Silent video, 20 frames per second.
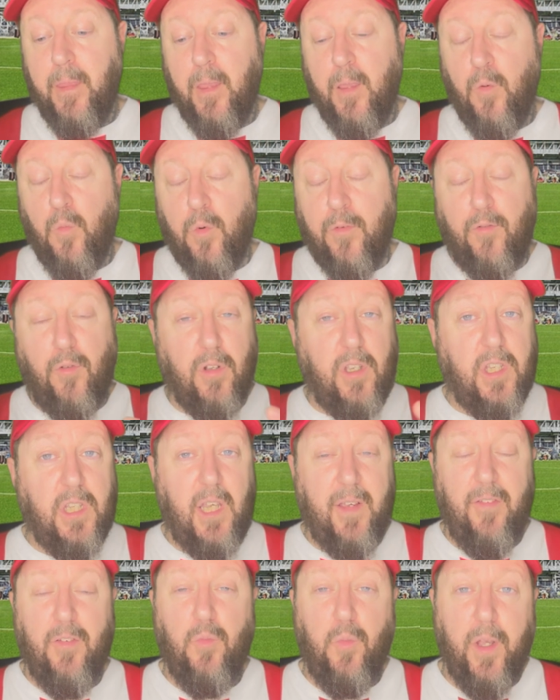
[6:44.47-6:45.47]
We've got
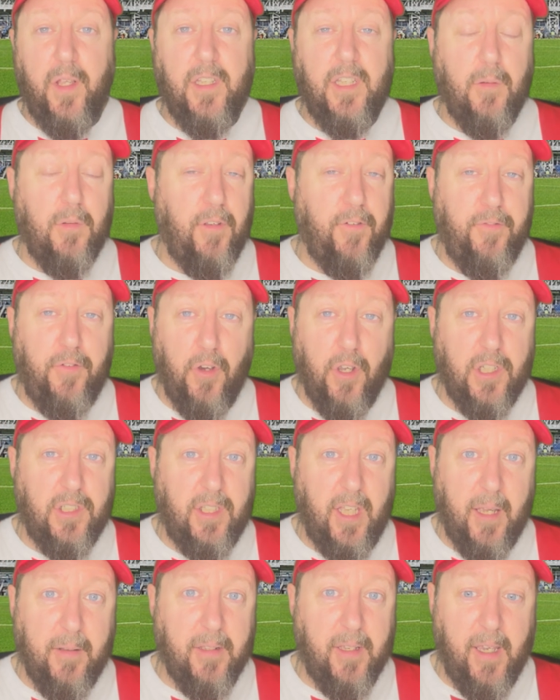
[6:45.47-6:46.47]
7 wins out of the first
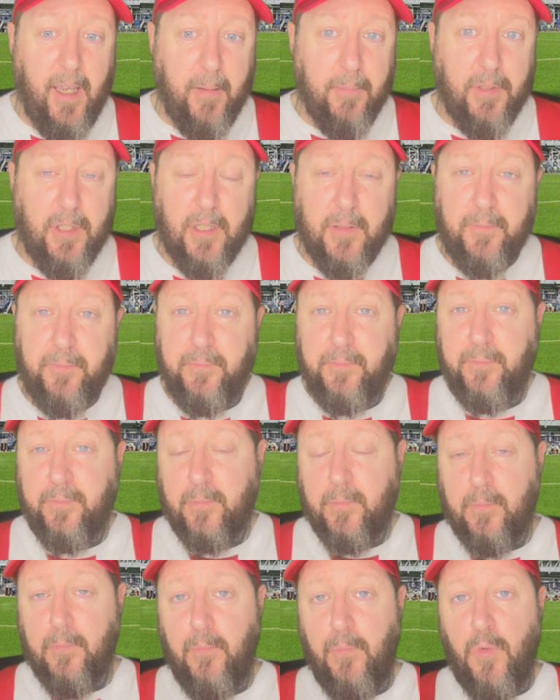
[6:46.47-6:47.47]
10 games.
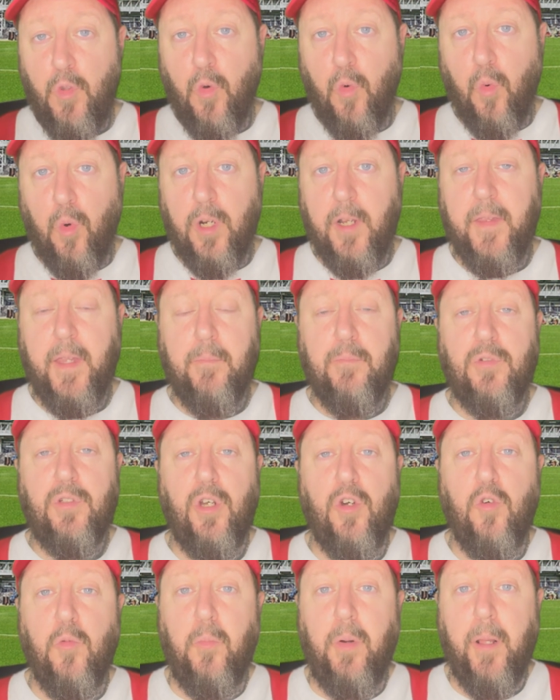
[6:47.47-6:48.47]
Only them
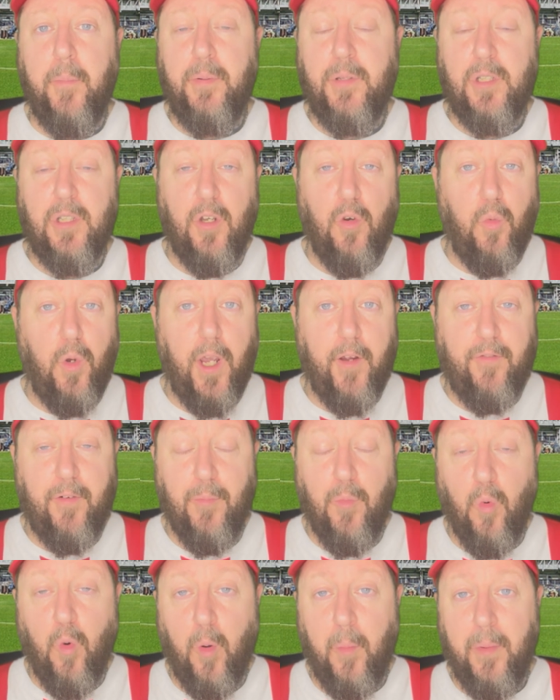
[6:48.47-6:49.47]
2 blips away from
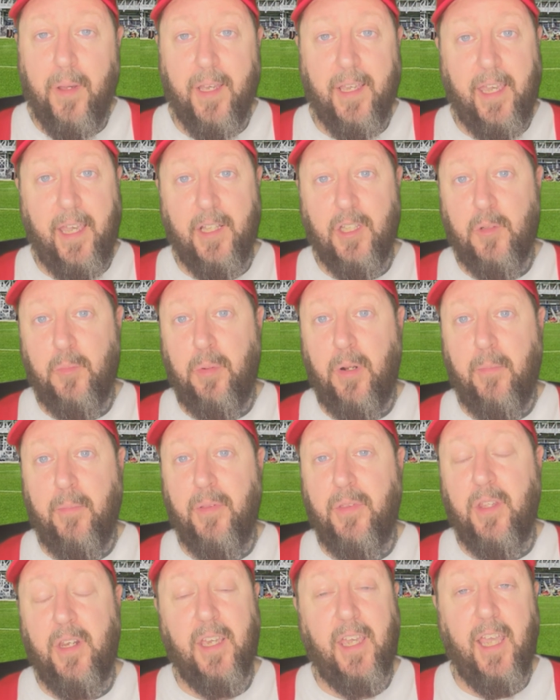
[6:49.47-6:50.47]
home against Plymouth
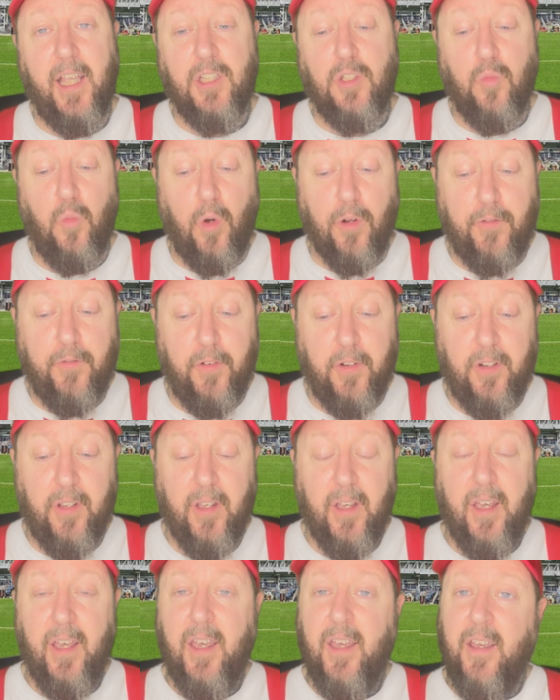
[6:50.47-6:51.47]
and against Watford.
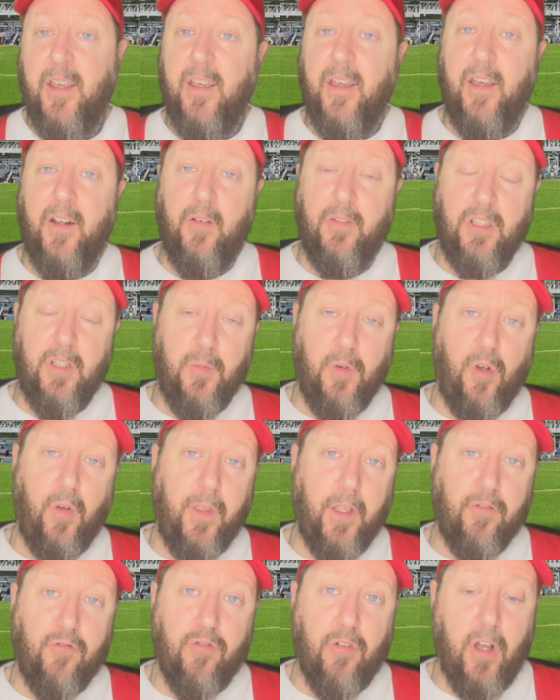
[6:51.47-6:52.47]
And obviously we've got
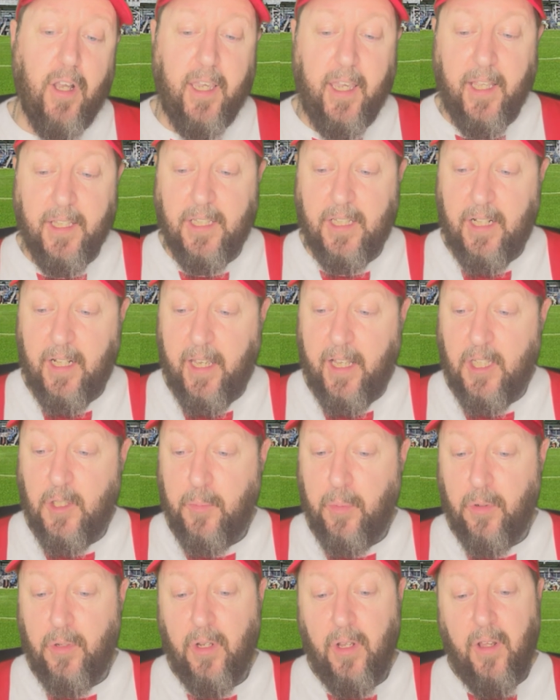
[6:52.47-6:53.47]
that draw against Leeds.
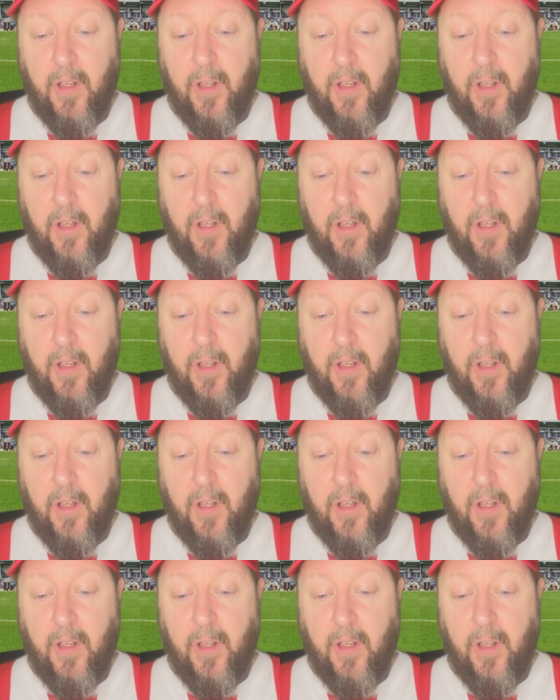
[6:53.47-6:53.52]
But